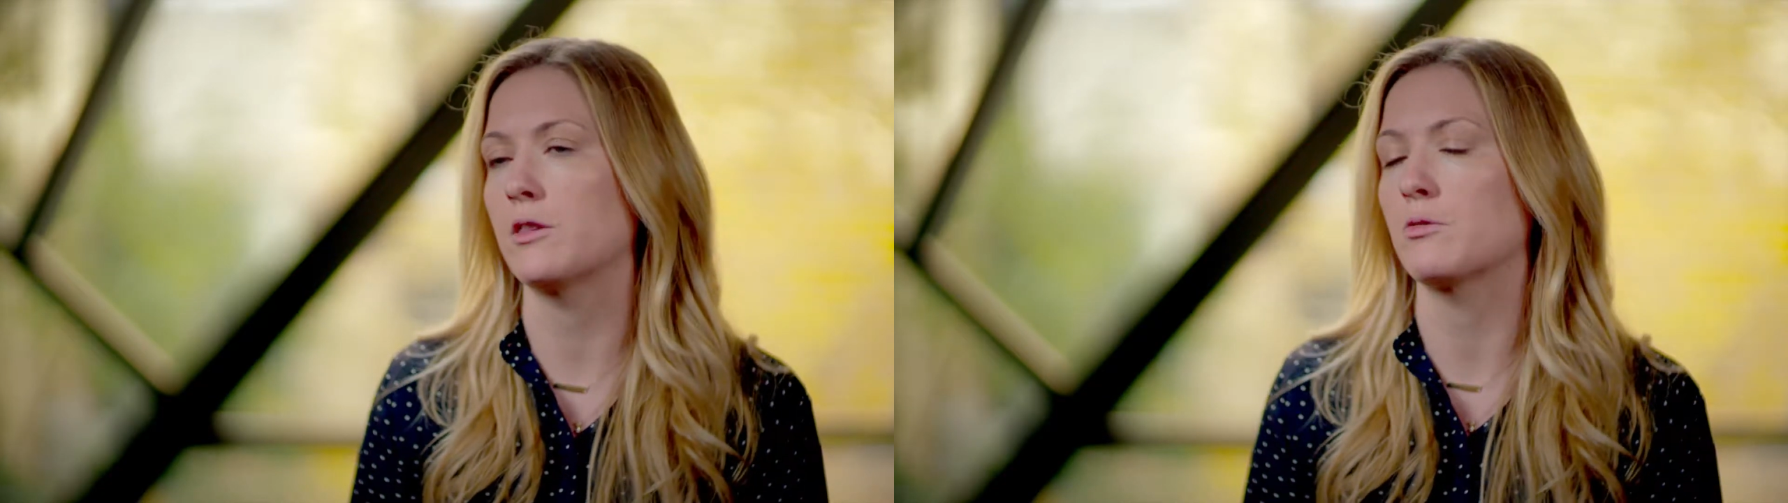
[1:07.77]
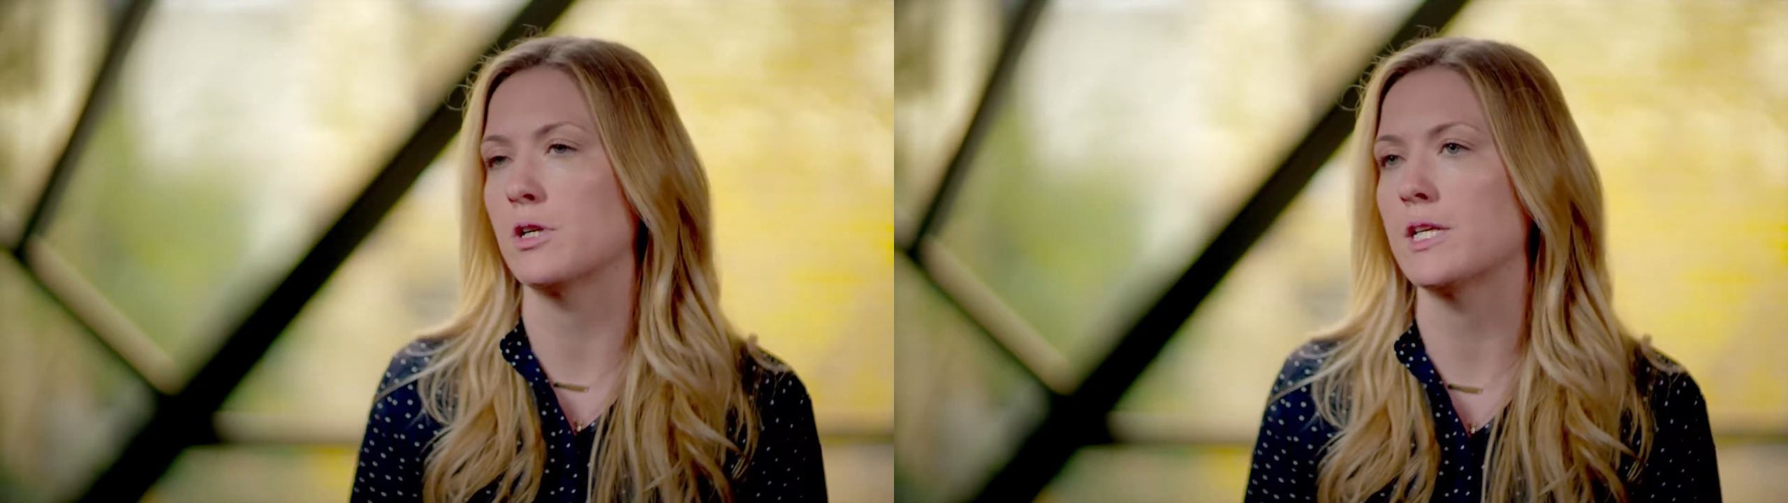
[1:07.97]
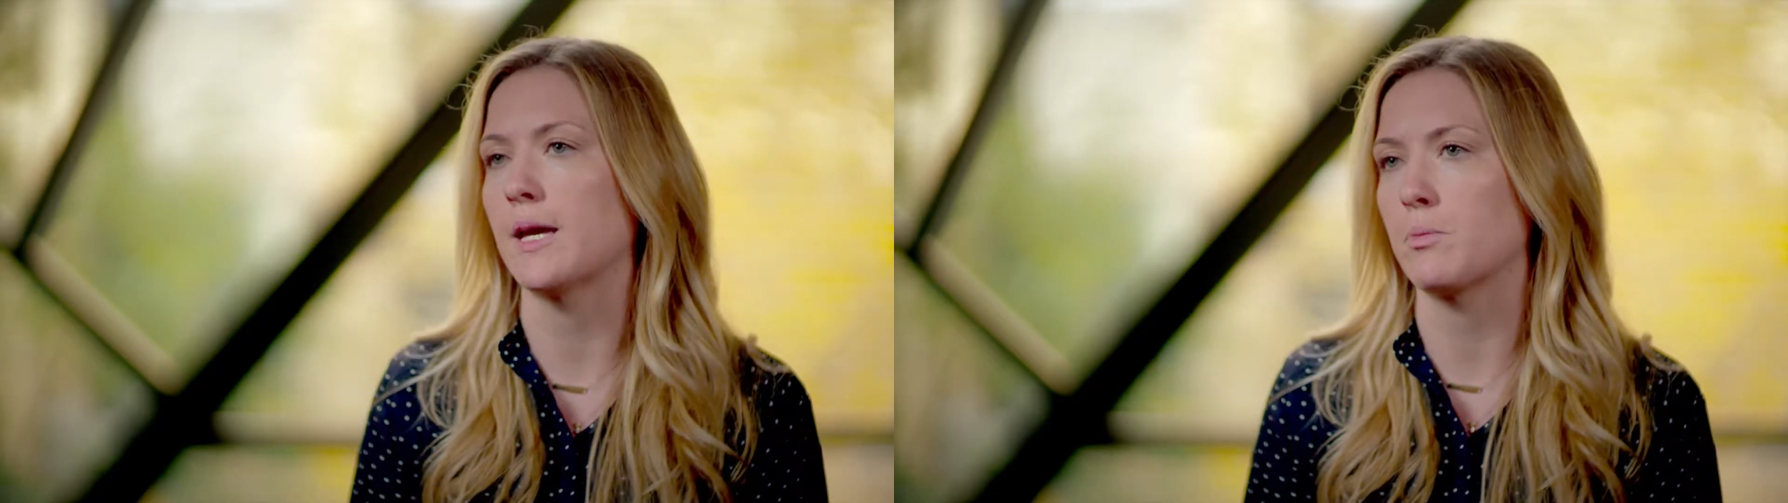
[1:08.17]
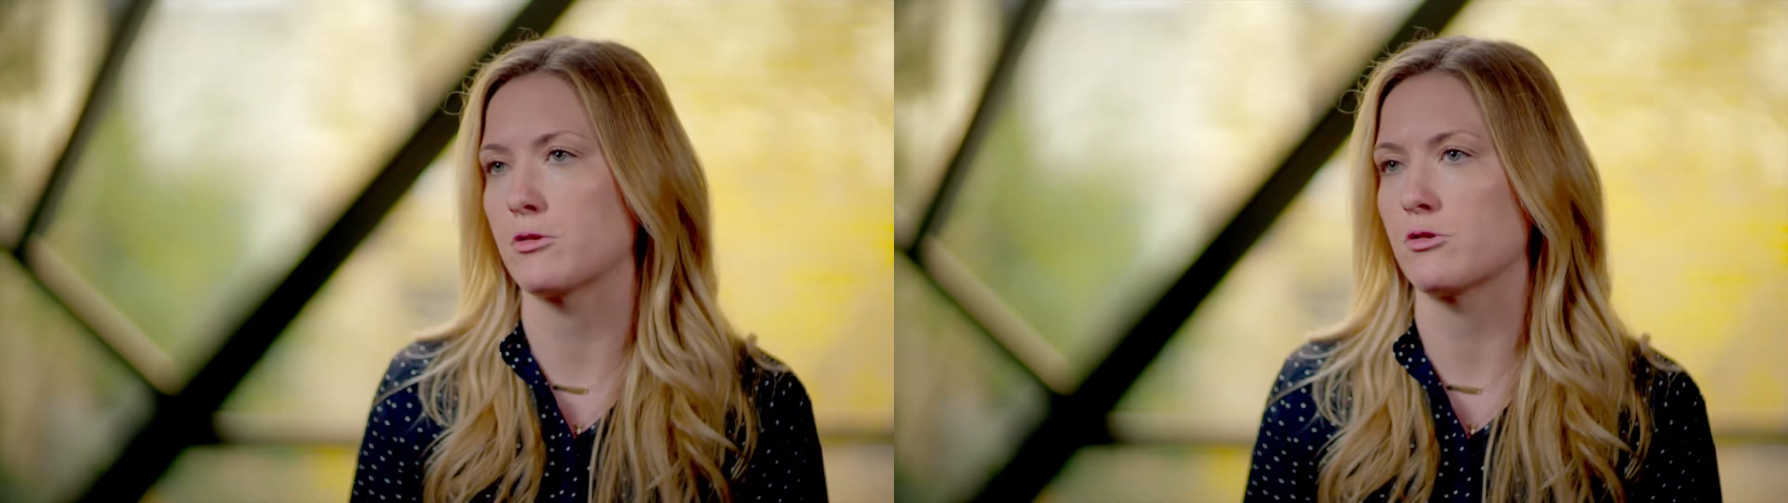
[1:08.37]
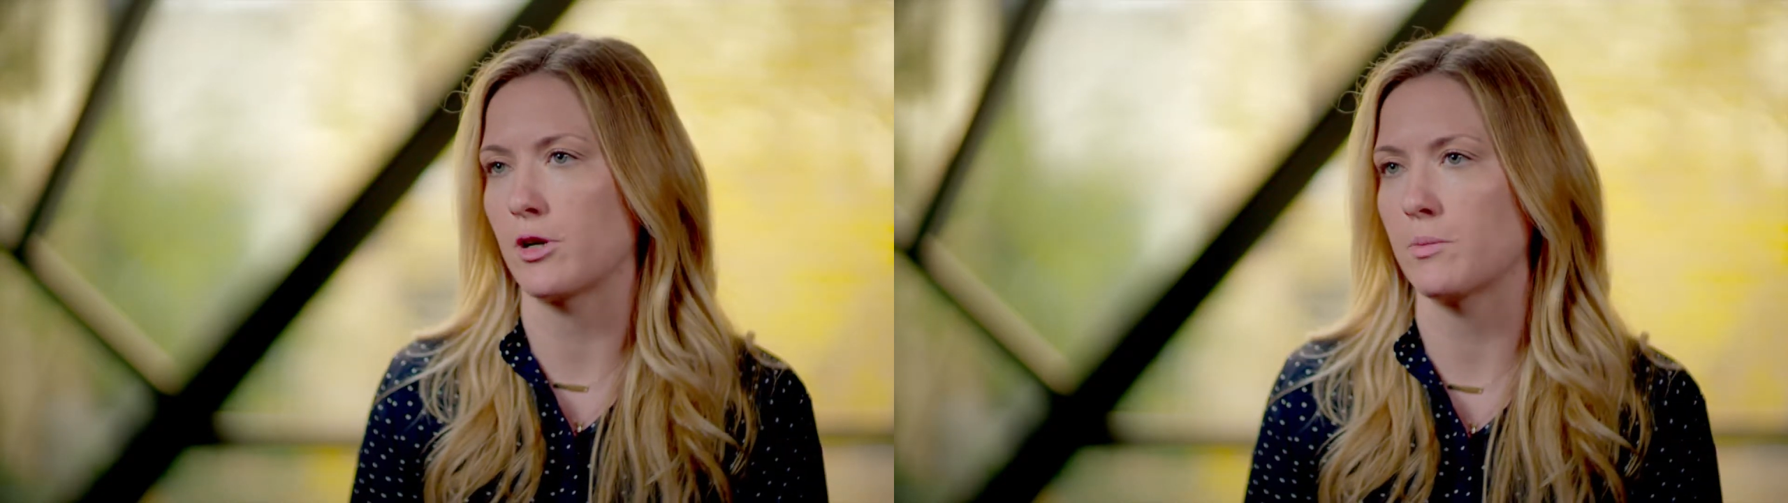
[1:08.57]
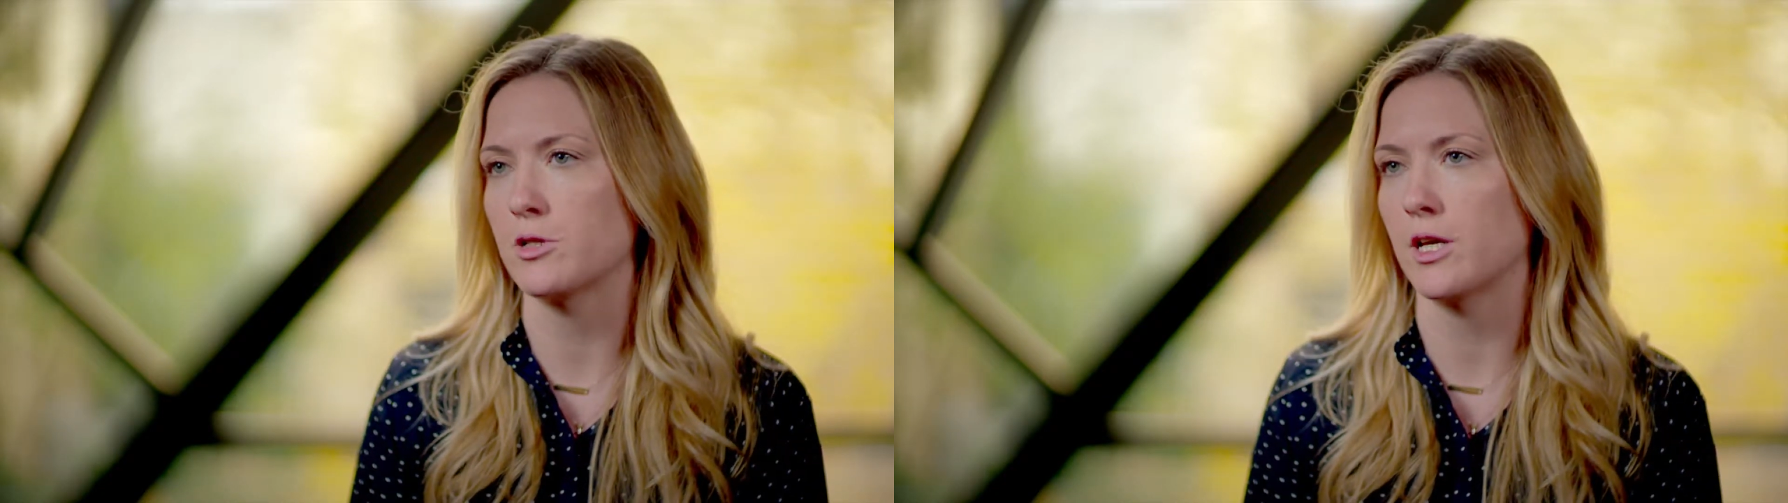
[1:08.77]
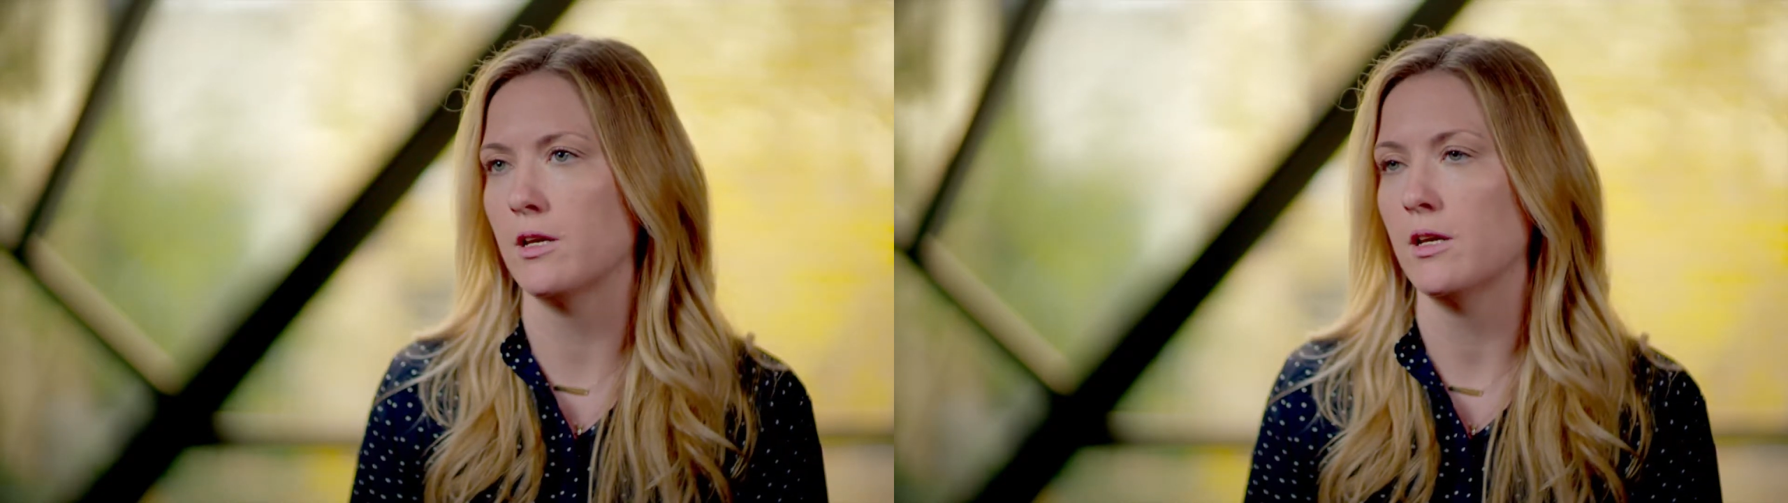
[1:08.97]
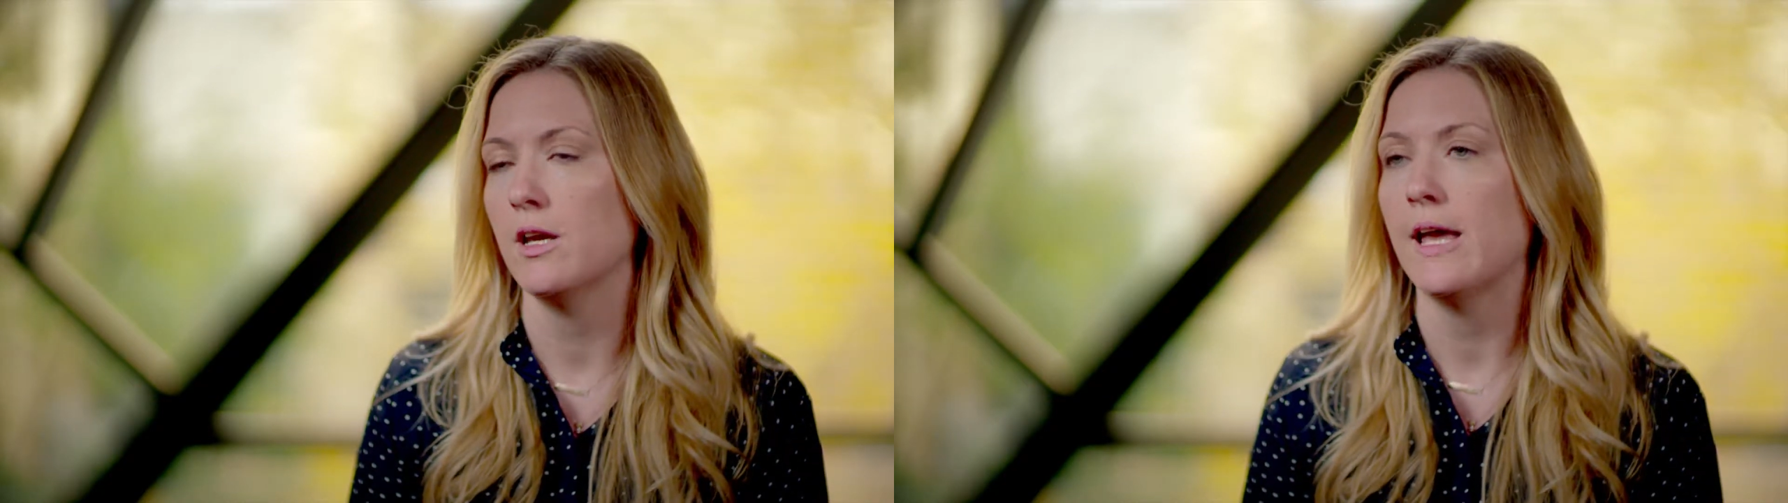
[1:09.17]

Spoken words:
3-day prescription,